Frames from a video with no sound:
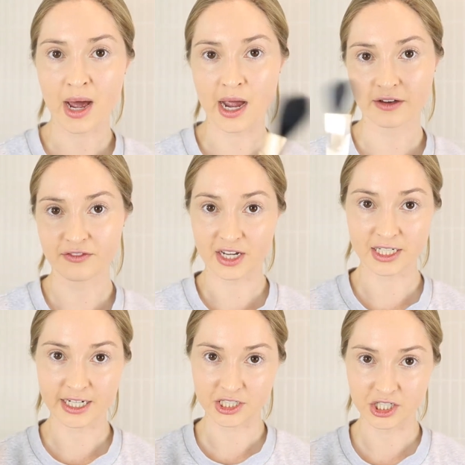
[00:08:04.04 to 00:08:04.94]
my
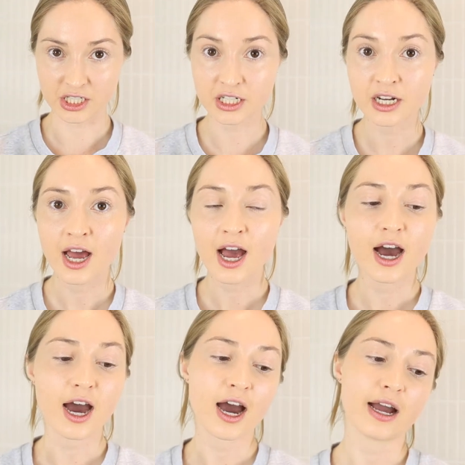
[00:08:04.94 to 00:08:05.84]
foundation,
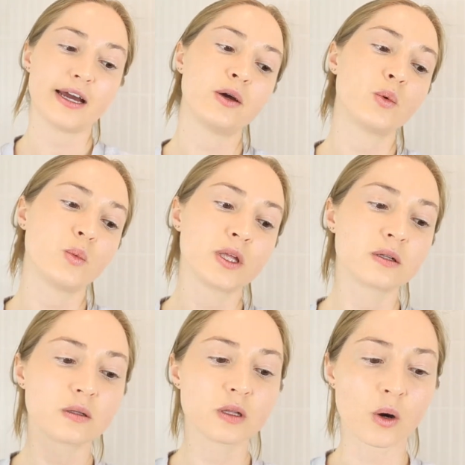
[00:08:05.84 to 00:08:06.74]
I
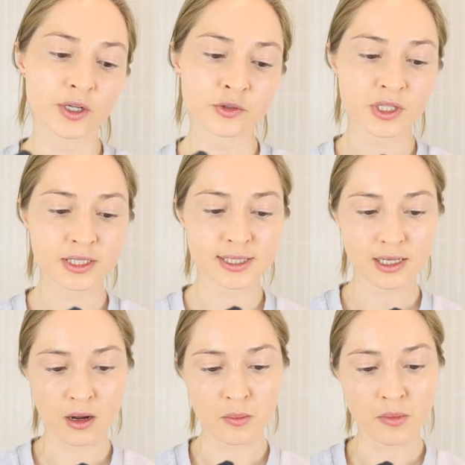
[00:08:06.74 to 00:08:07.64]
will go in with
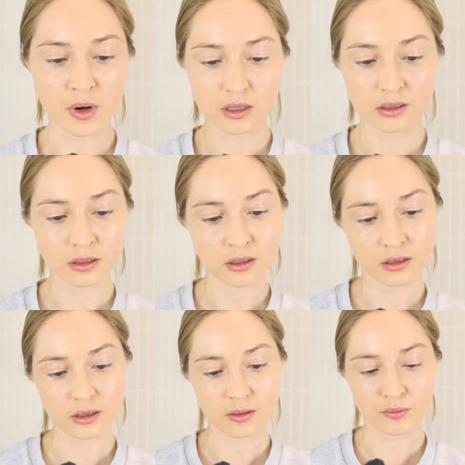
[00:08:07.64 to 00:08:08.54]
some
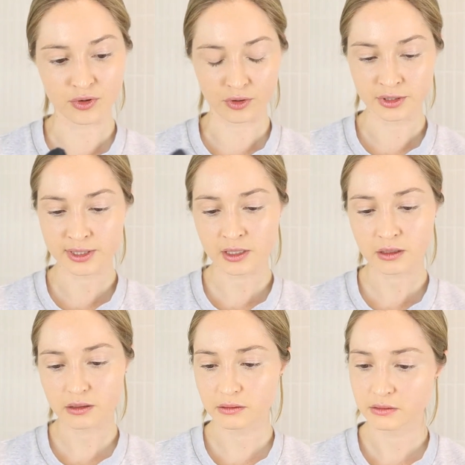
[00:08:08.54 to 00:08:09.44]

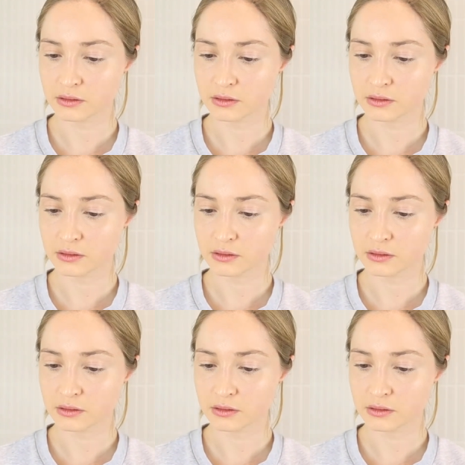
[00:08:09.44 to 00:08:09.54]
bronzer.